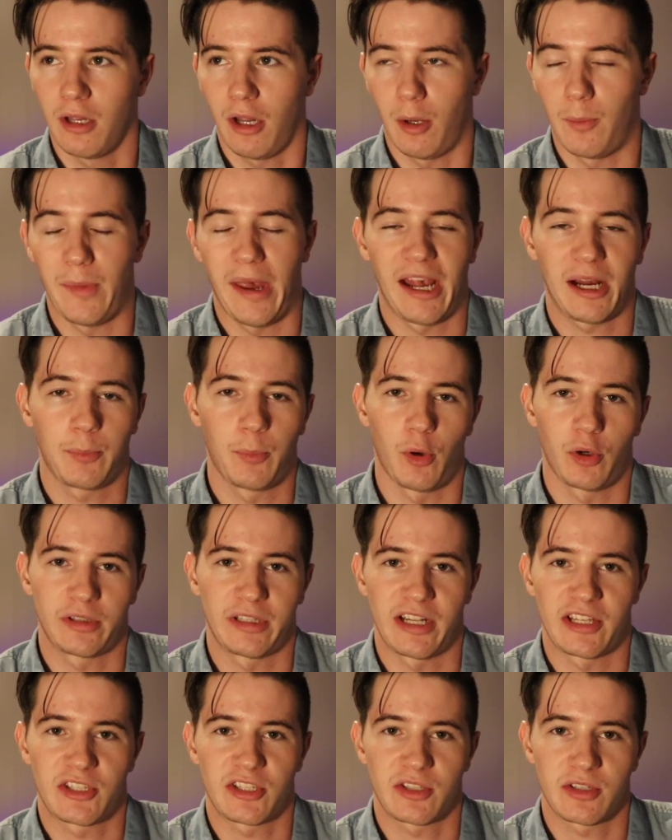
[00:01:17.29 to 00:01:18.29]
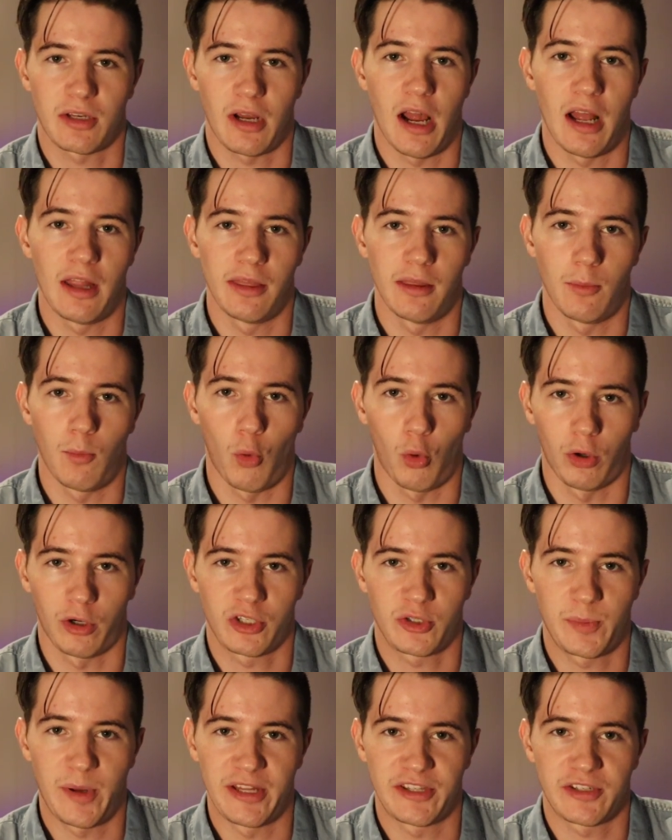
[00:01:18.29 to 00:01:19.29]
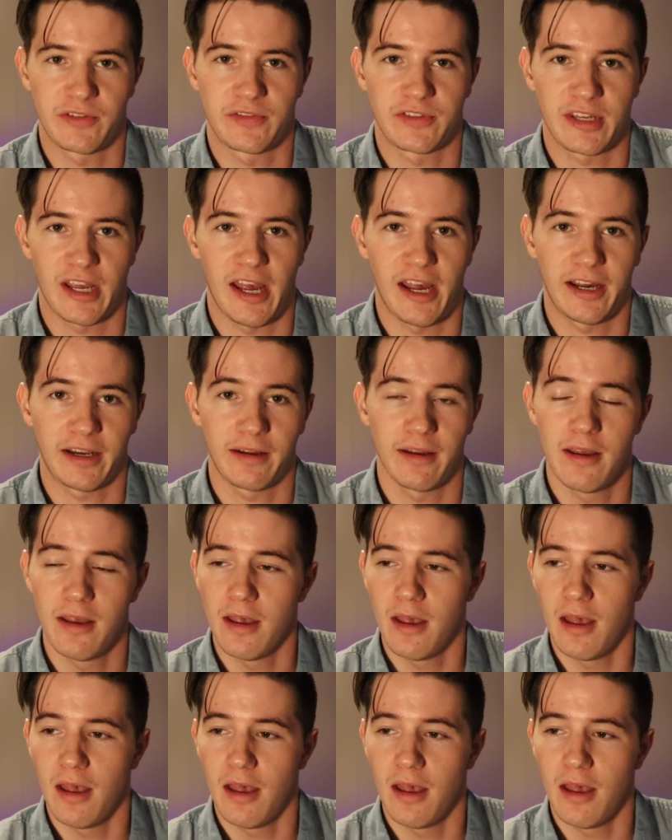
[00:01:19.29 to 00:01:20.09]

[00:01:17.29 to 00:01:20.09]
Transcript: MacBook that's on the more expensive side.